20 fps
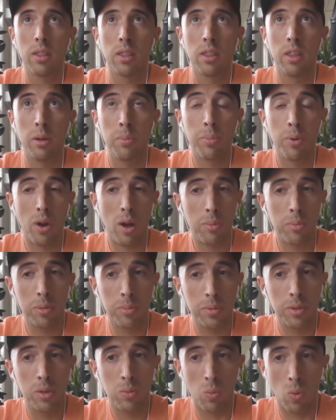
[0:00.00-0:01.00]
they
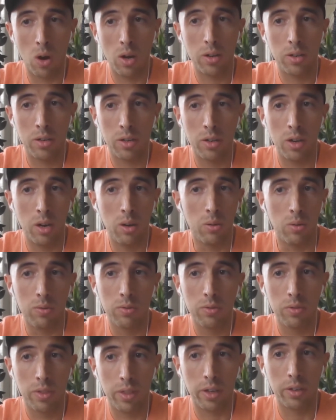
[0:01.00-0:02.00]
probably want to know
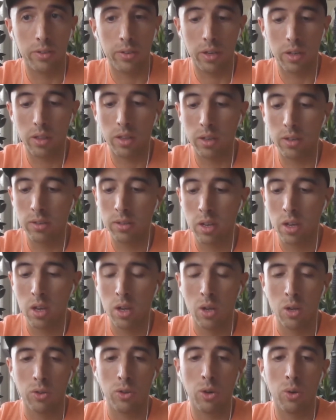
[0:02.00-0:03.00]
things like this.
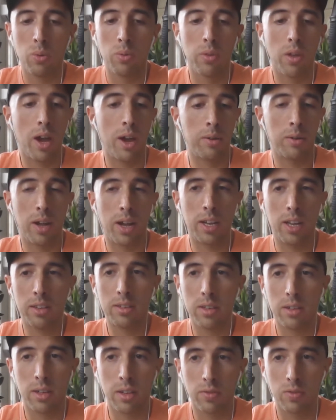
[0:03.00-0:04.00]
So I
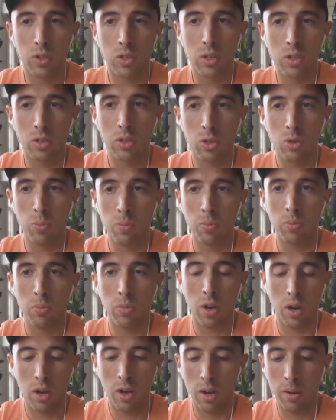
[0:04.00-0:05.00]
guess I'll give 2
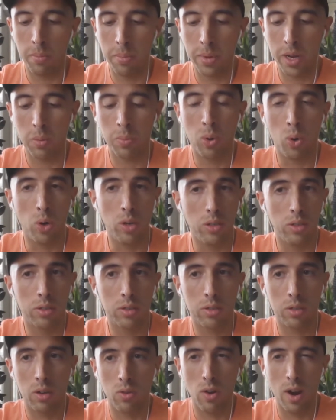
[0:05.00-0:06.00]
main
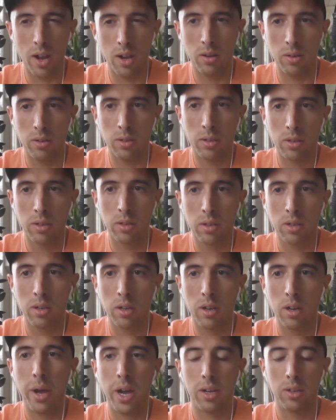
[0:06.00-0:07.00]
points around
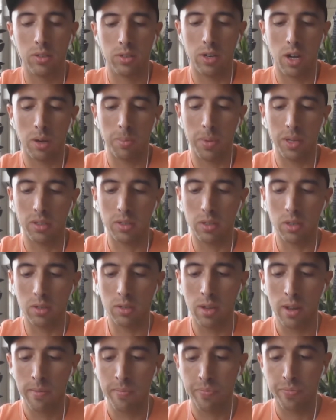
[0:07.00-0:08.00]
back in stock
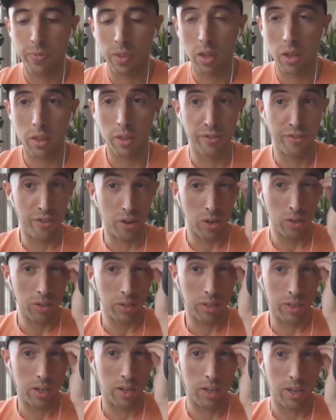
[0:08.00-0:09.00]
messages. The
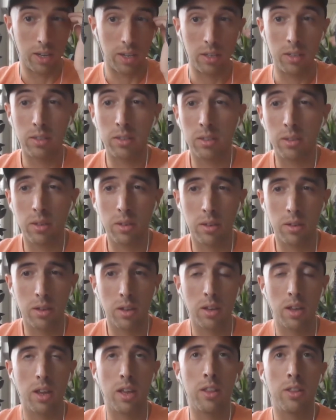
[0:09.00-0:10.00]
first is,
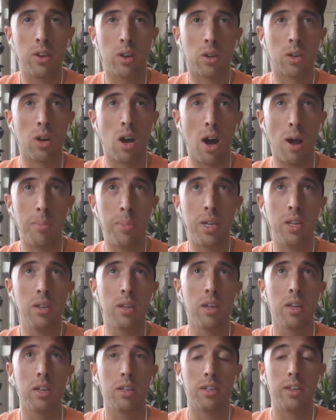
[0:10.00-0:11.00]
in your copy,
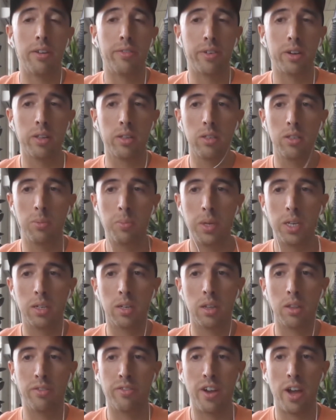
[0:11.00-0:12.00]
definitely speak
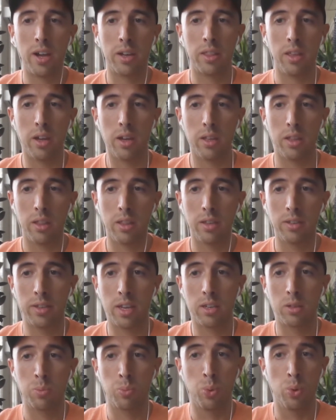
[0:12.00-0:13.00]
to the fact that this
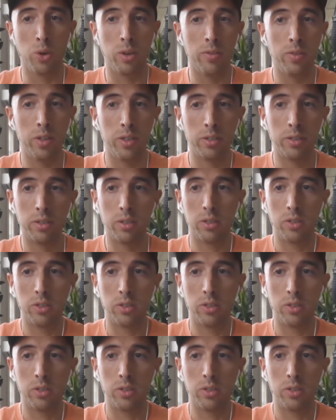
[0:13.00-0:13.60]
has previously